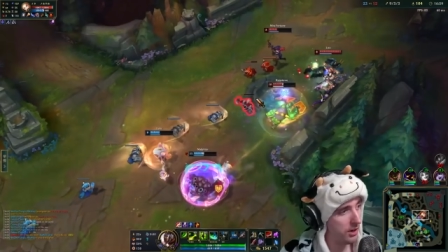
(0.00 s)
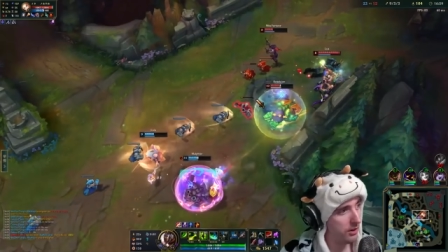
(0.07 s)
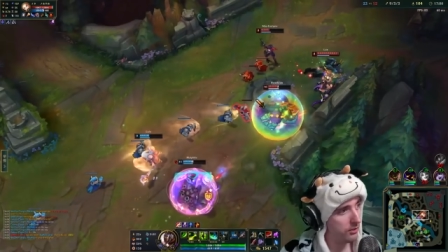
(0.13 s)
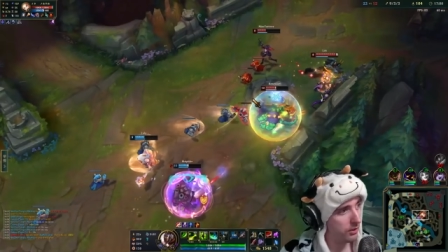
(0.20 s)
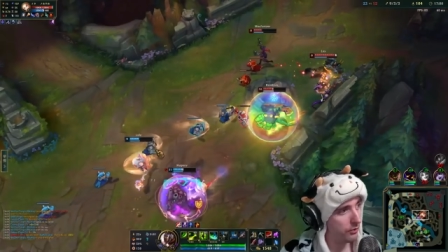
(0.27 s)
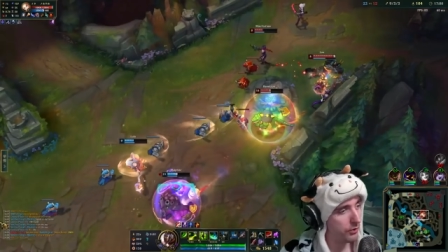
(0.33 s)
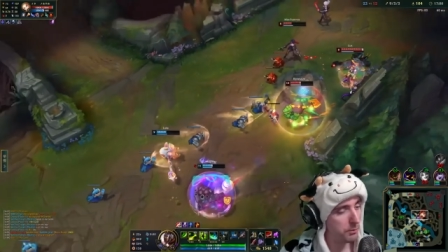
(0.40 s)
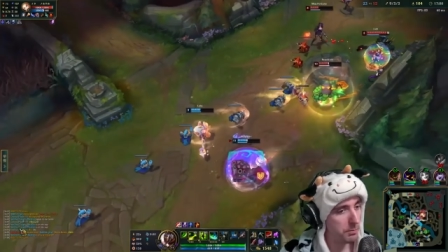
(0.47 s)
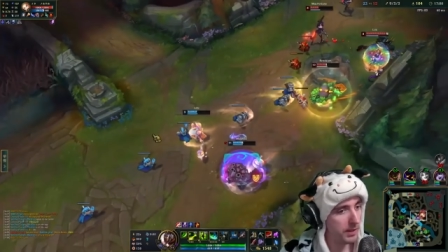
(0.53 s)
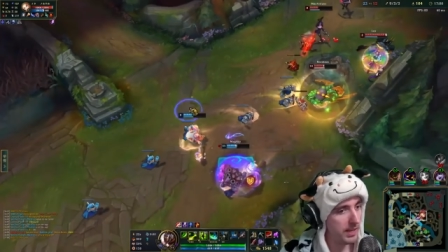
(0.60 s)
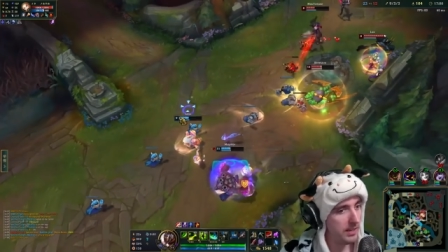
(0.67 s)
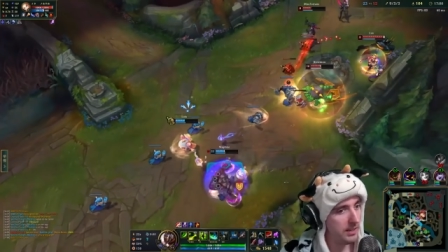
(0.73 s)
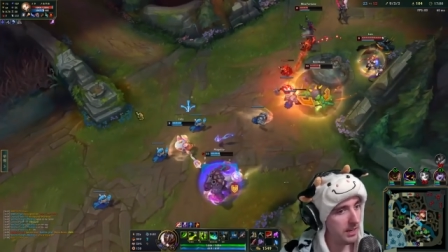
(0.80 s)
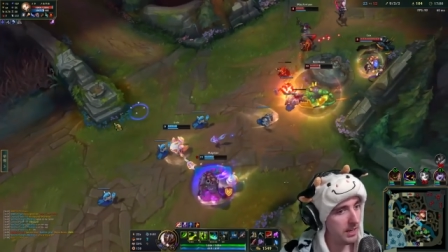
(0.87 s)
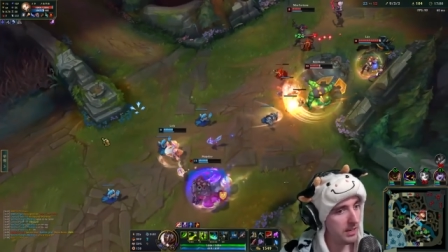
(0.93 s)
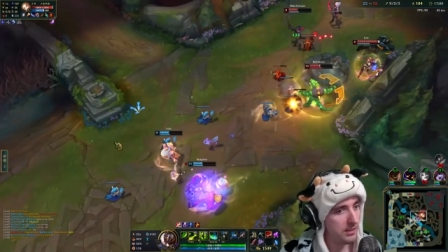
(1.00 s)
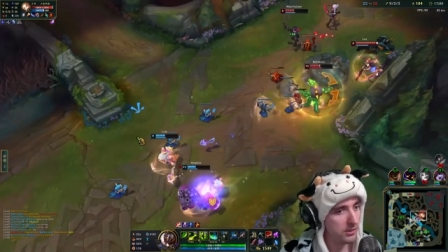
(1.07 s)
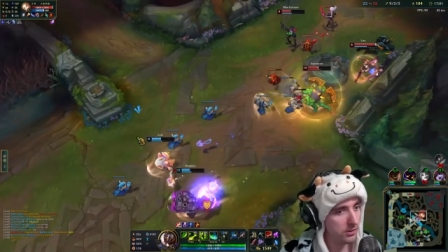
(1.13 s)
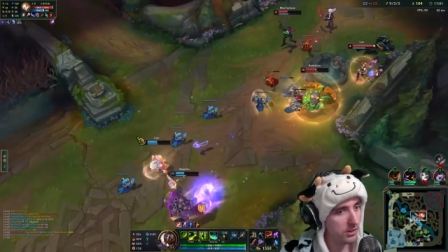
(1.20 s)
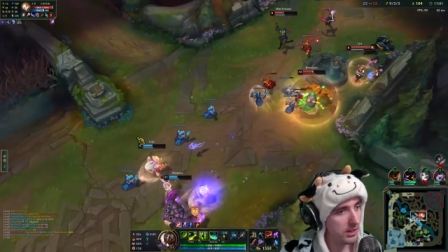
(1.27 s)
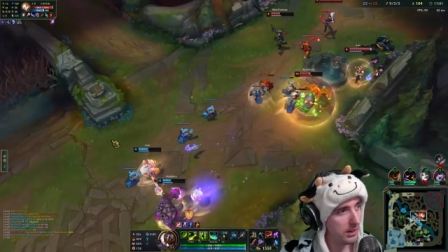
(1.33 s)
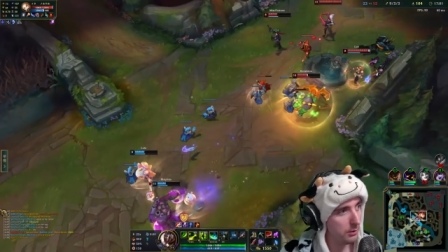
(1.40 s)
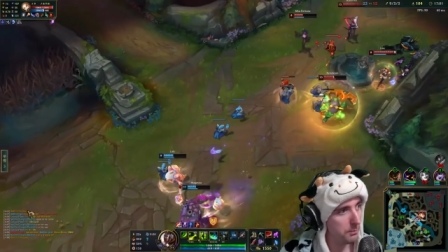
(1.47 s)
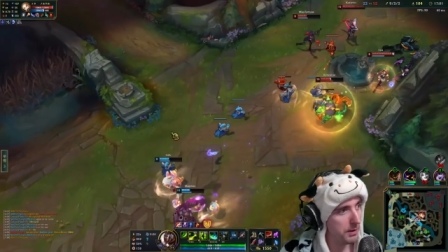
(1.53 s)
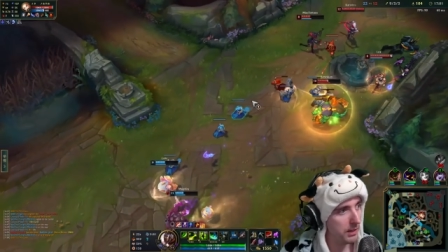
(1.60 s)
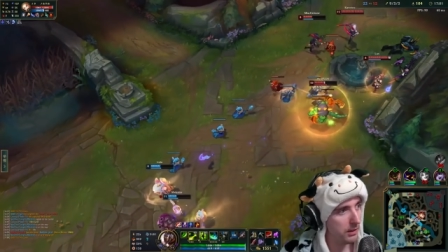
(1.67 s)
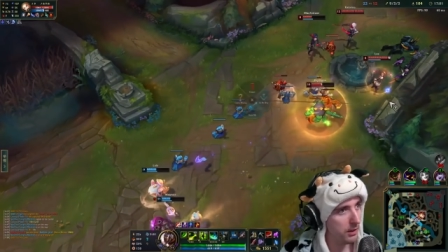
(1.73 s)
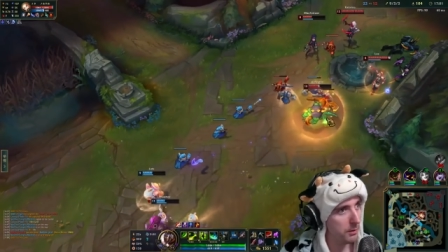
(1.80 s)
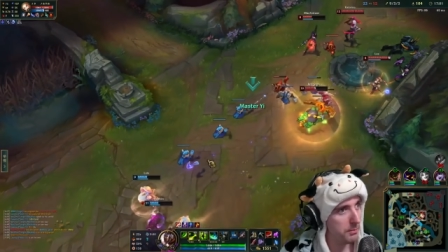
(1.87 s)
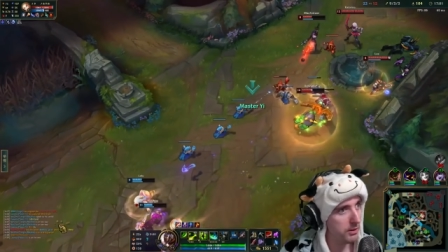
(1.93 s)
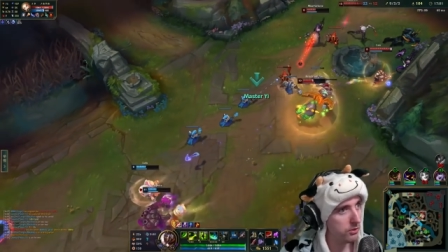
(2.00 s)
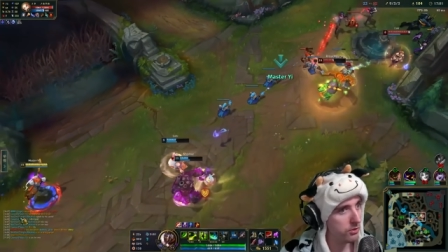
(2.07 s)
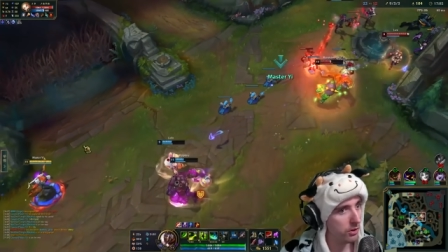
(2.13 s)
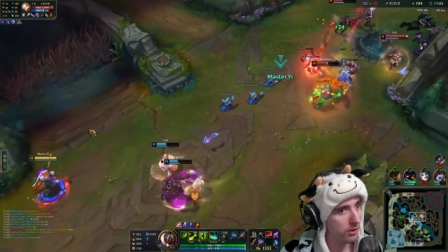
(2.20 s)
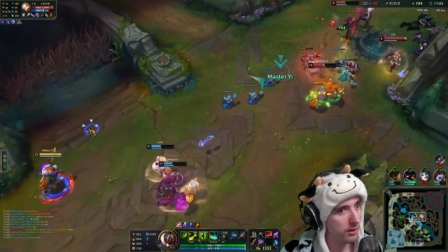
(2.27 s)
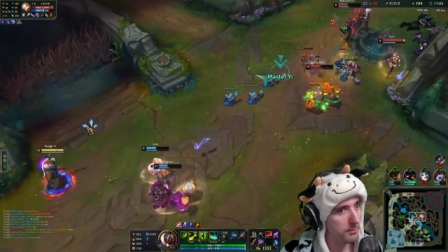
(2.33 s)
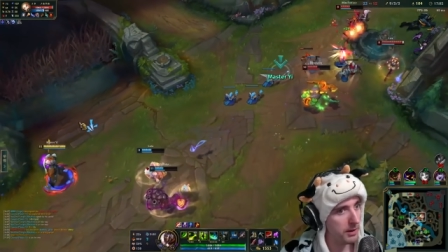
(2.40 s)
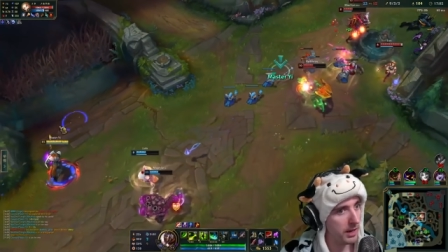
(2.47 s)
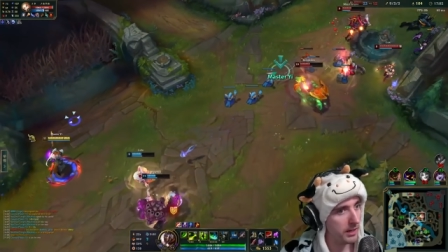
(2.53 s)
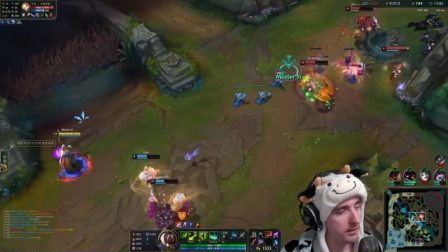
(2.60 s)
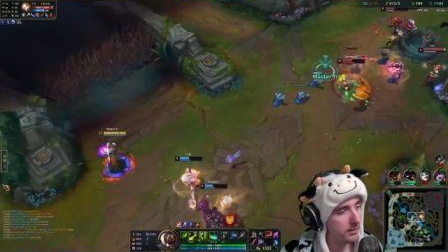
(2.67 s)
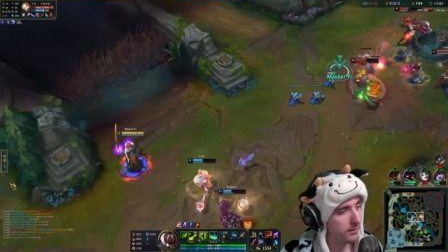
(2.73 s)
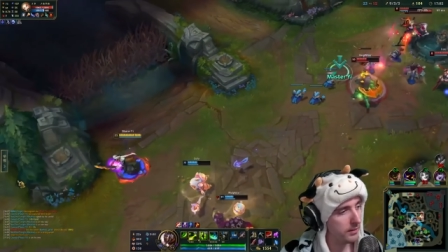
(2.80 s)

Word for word: So if you're playing Yi, your Yi will be a little bit stronger than mine.